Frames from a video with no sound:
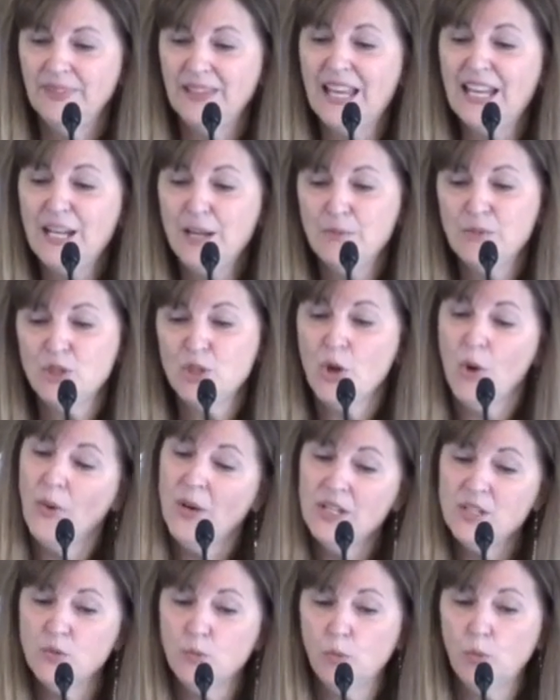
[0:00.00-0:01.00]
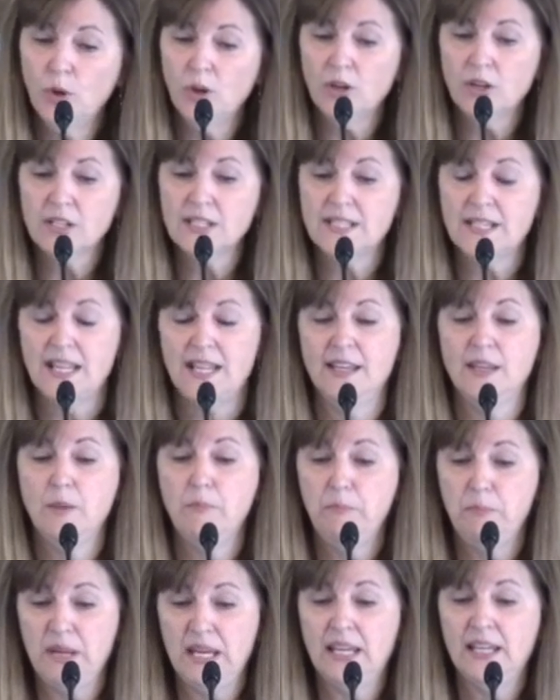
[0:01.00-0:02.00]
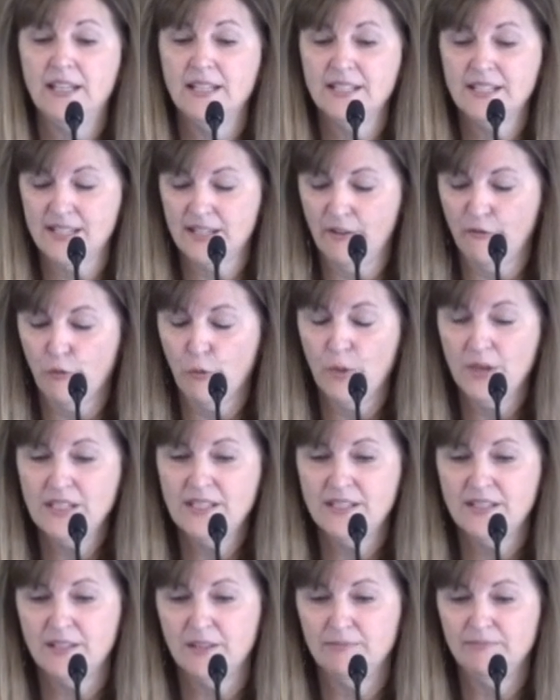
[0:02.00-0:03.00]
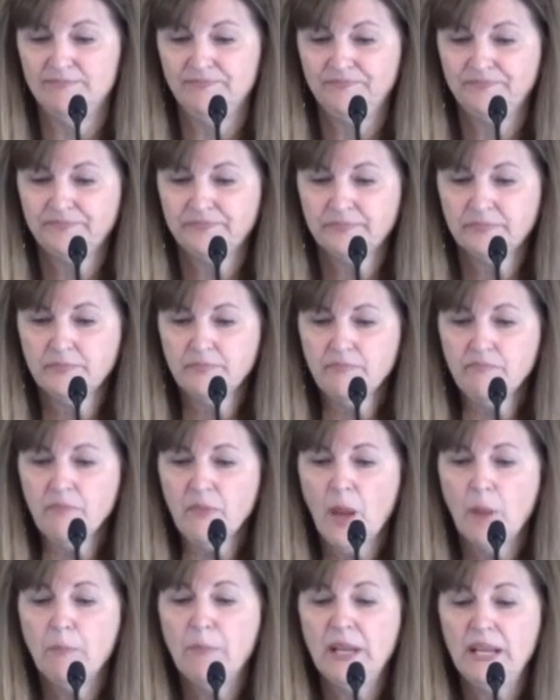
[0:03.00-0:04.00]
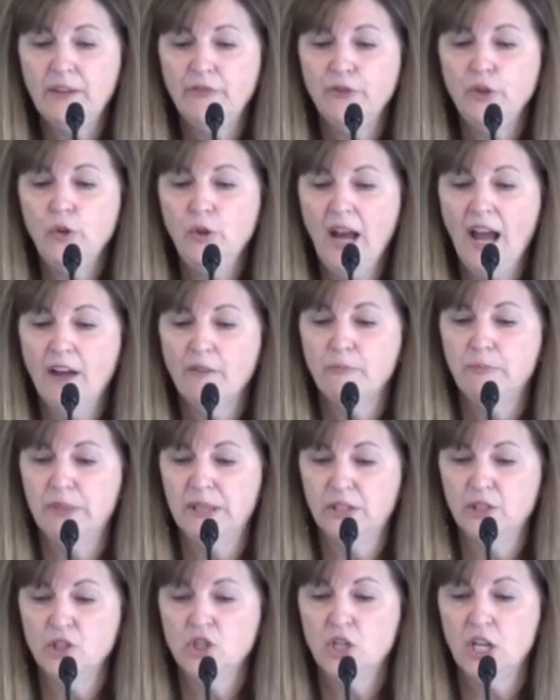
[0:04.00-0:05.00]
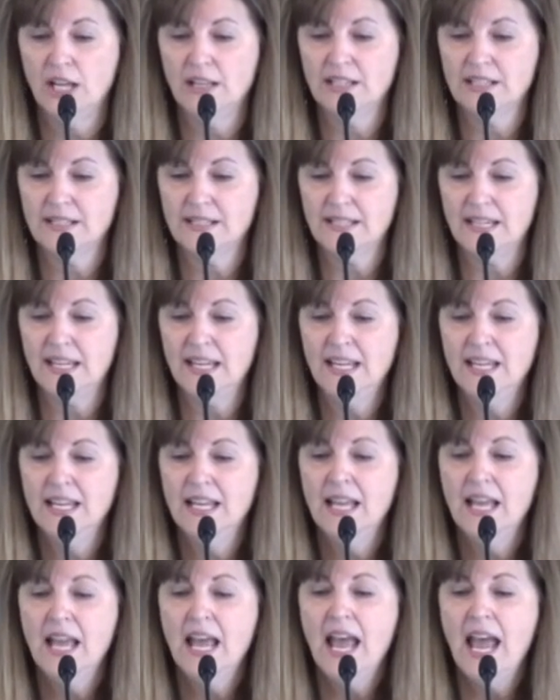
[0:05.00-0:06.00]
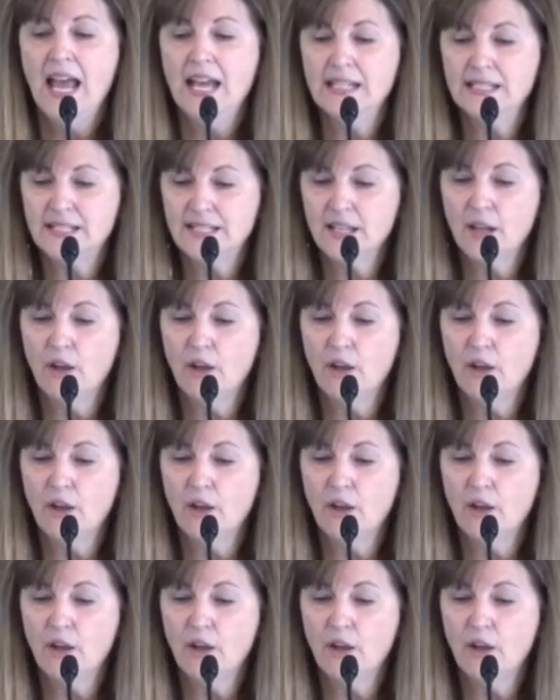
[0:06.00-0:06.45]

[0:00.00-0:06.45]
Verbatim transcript: let him show his works in the meekness of wisdom. But if you have bitter jealousy and